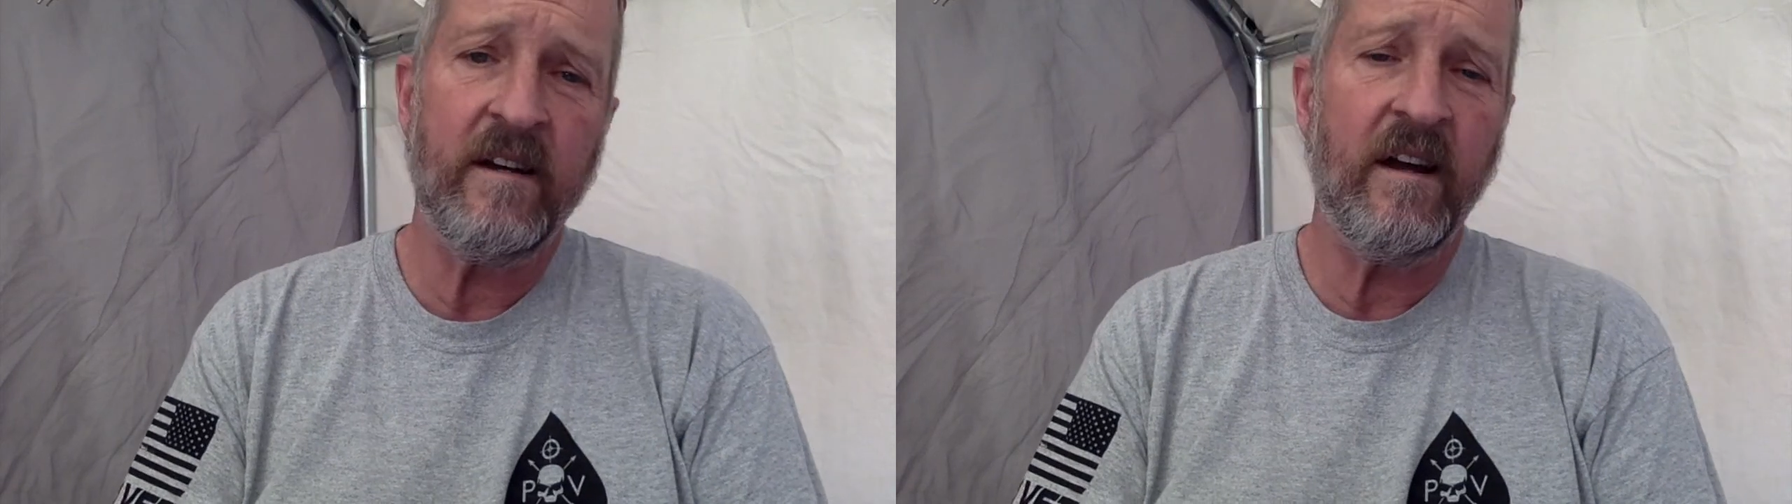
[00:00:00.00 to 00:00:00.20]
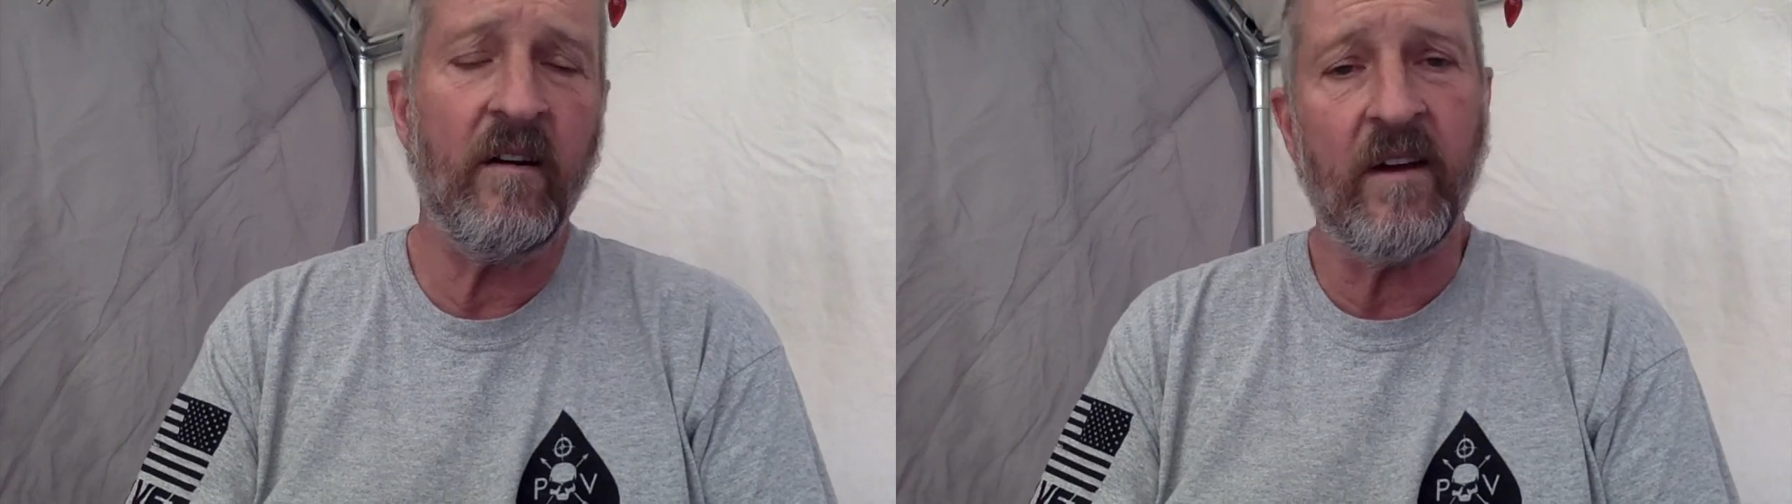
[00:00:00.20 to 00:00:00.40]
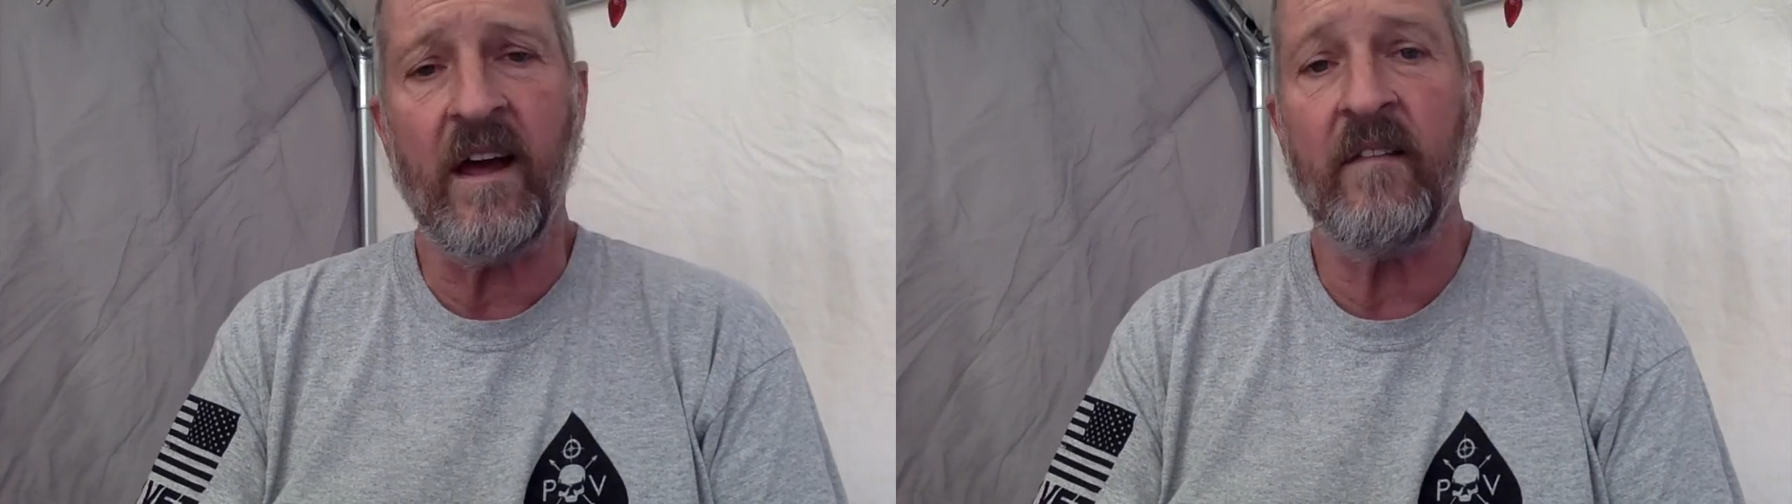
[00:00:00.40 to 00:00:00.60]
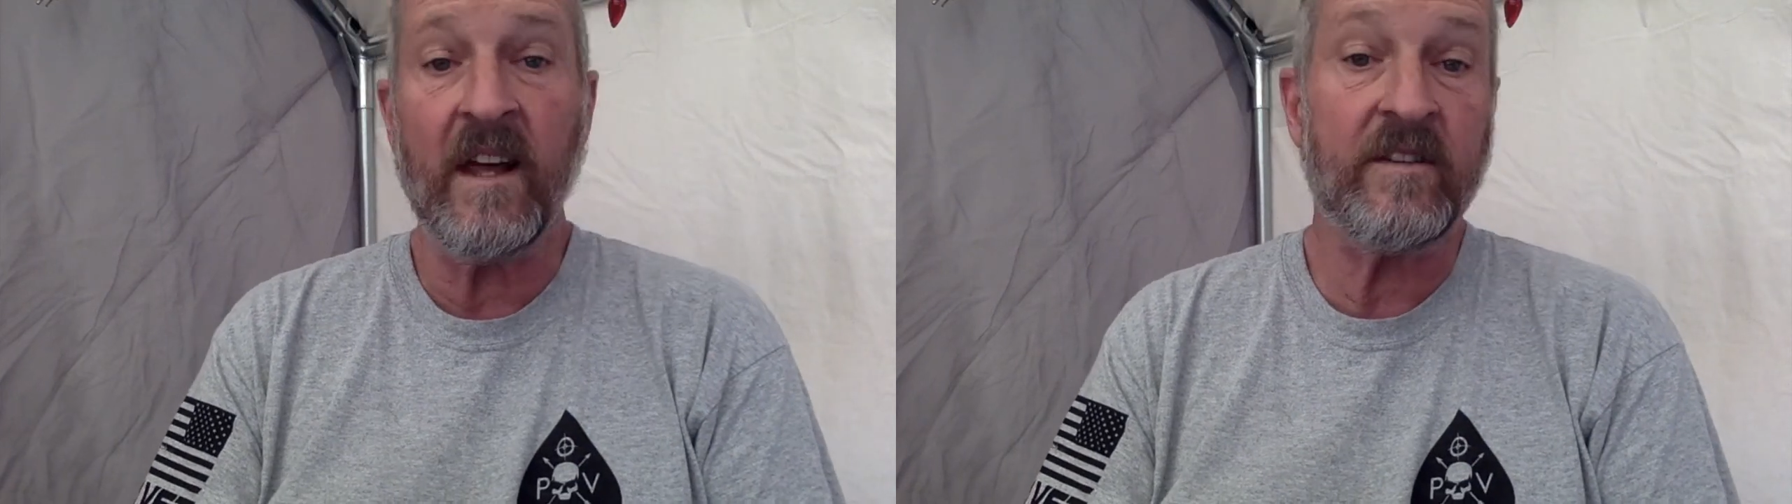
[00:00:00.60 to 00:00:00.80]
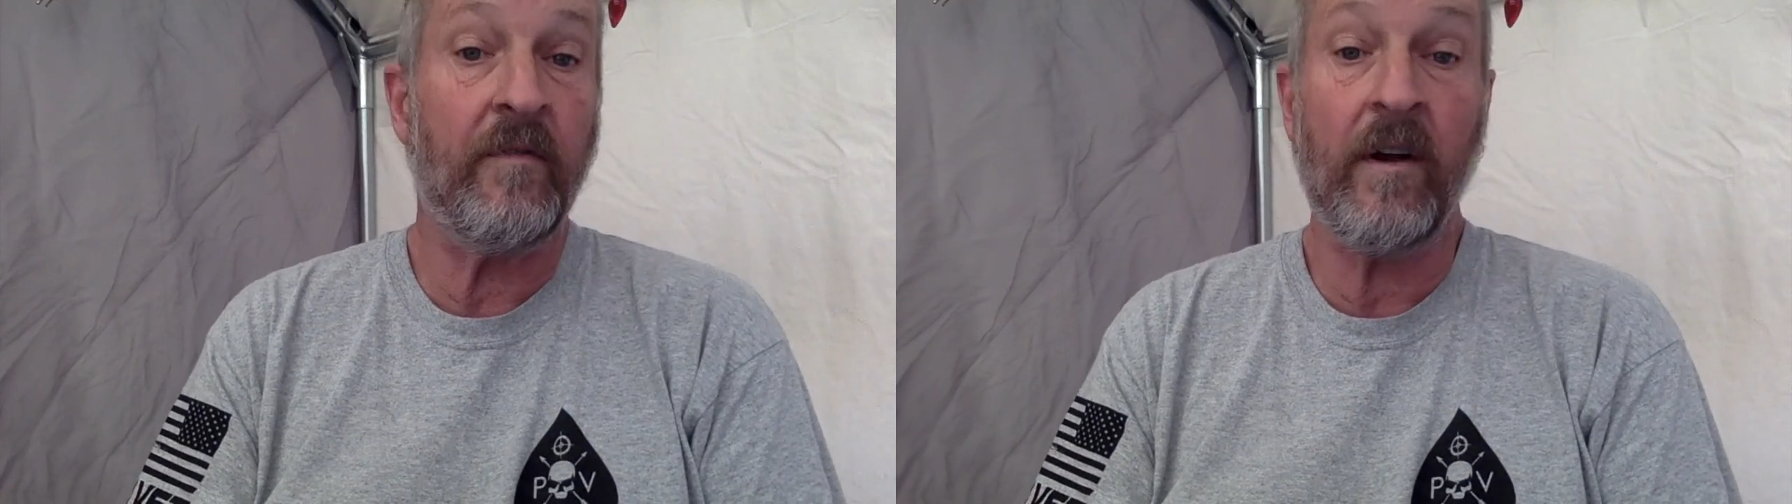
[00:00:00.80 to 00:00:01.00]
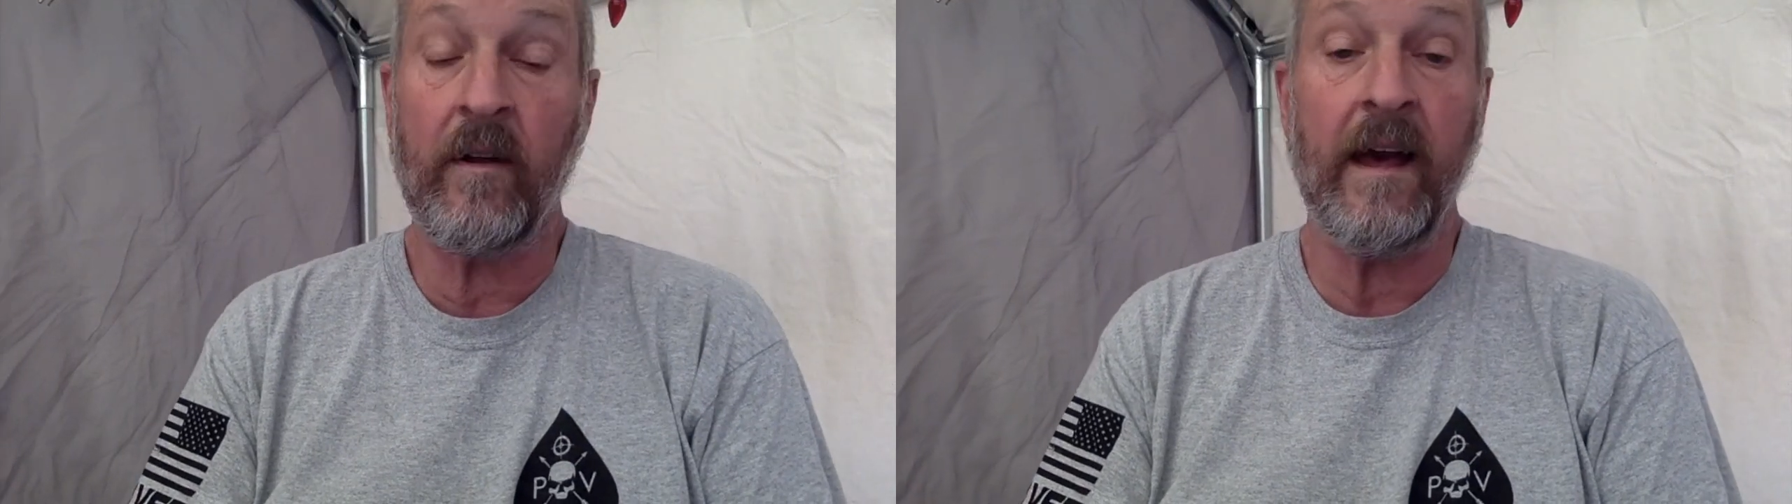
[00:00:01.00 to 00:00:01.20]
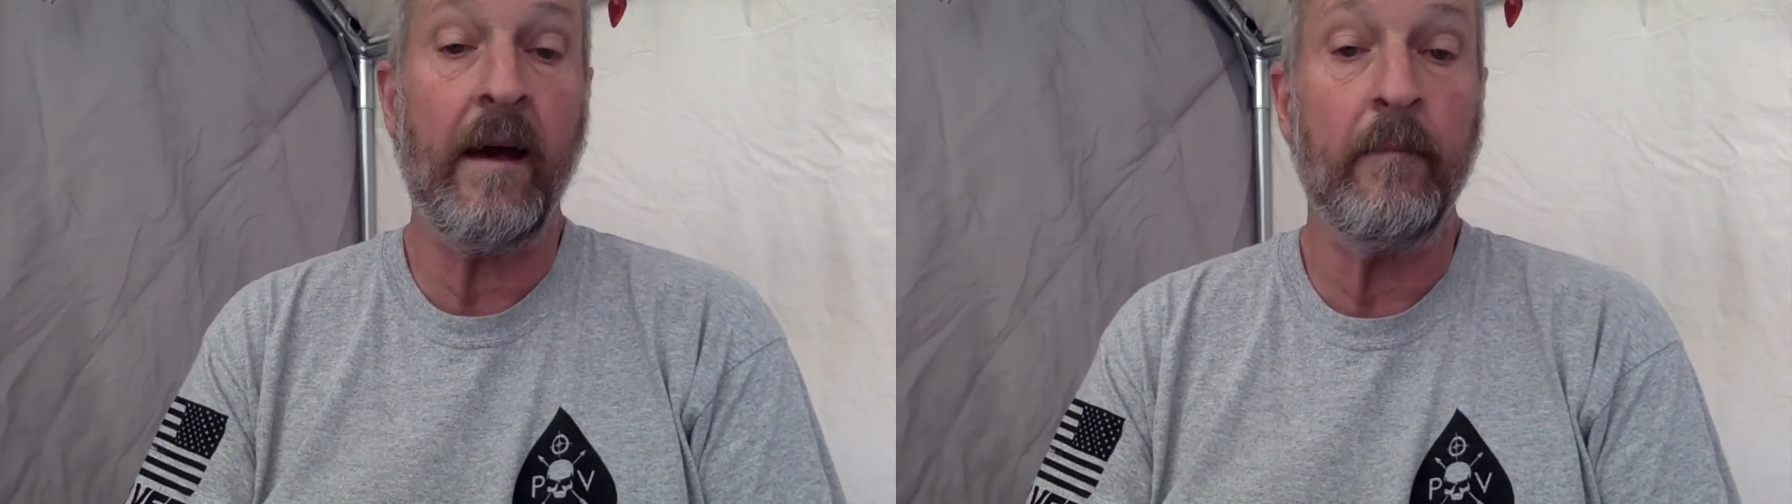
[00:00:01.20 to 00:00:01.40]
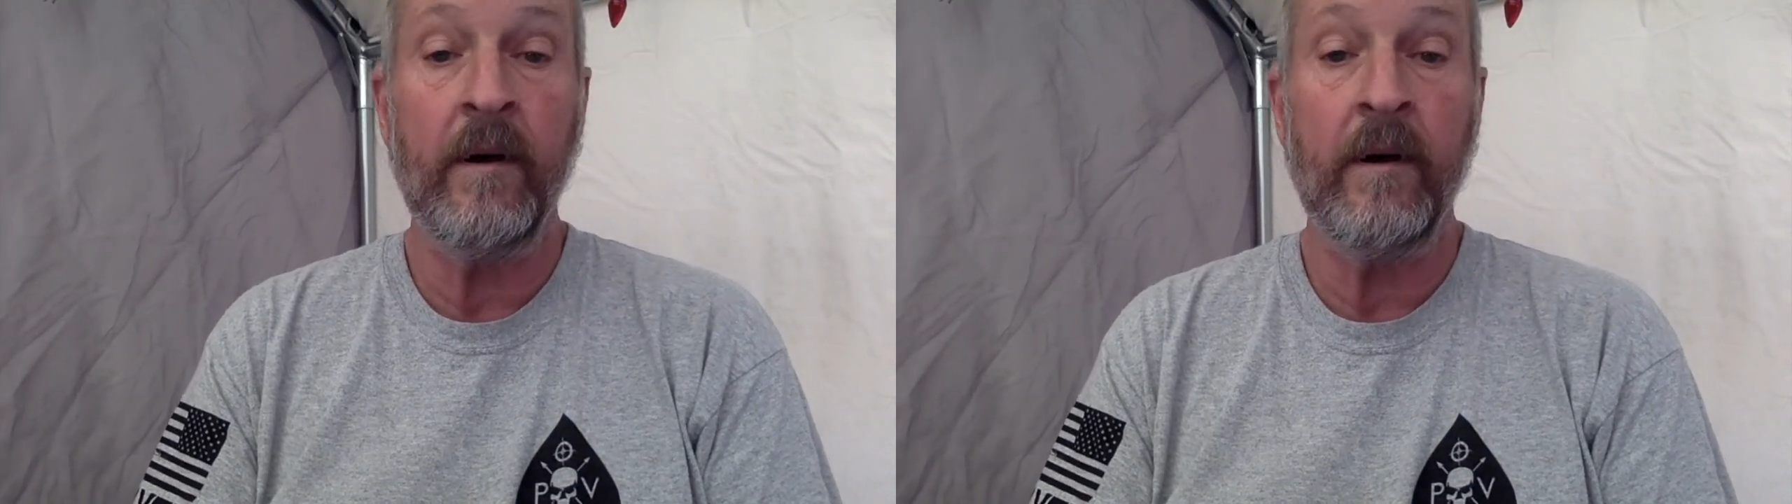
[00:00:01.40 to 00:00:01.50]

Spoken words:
Okay, that's fair game.